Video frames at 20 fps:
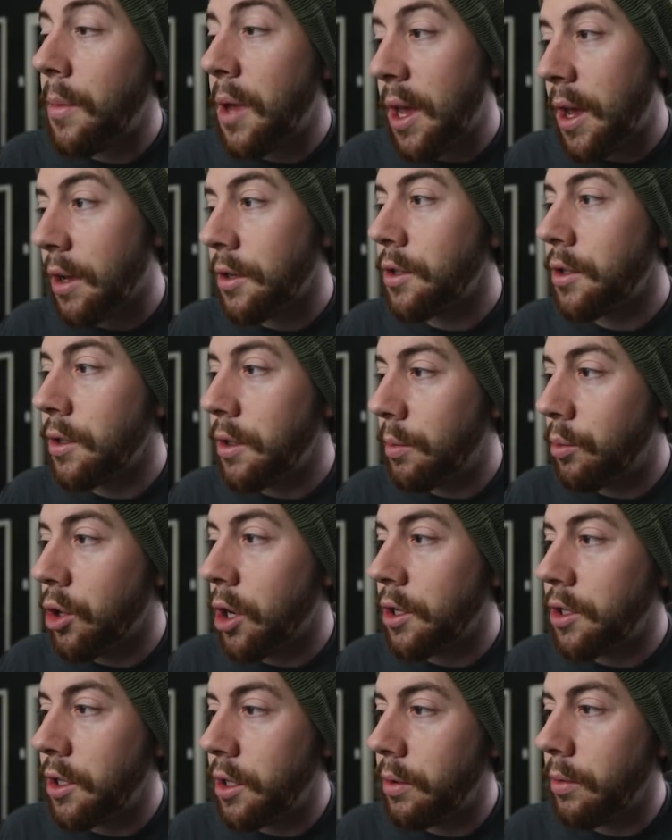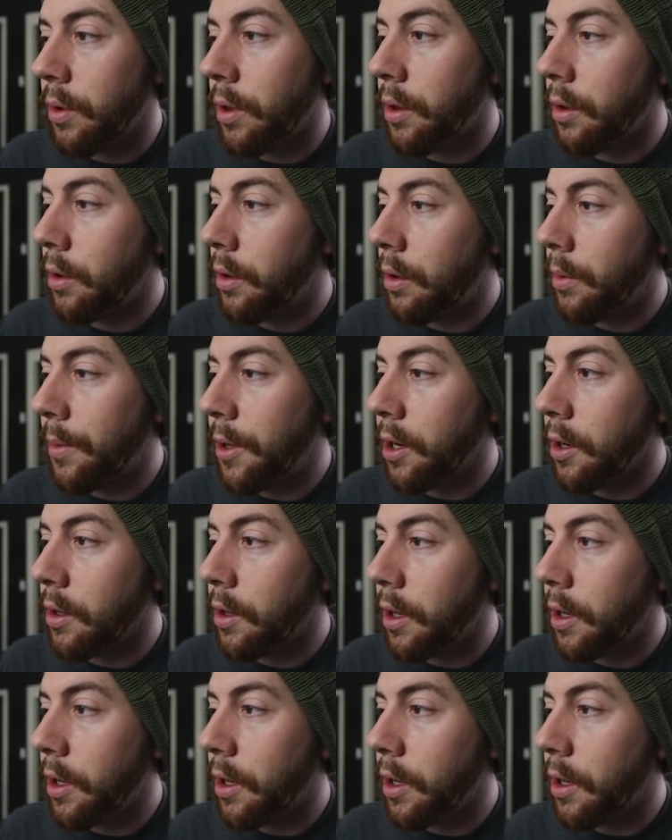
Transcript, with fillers: may actually brush in with a little bit of